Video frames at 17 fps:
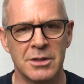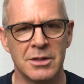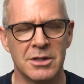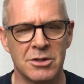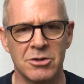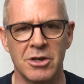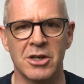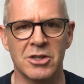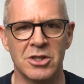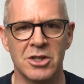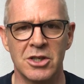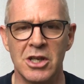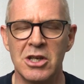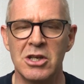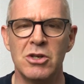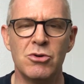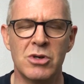structure
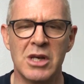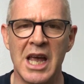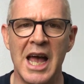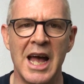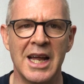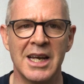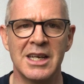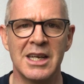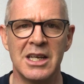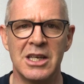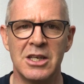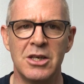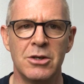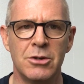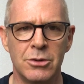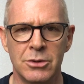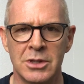that you can
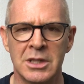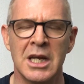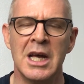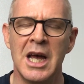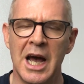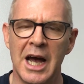use.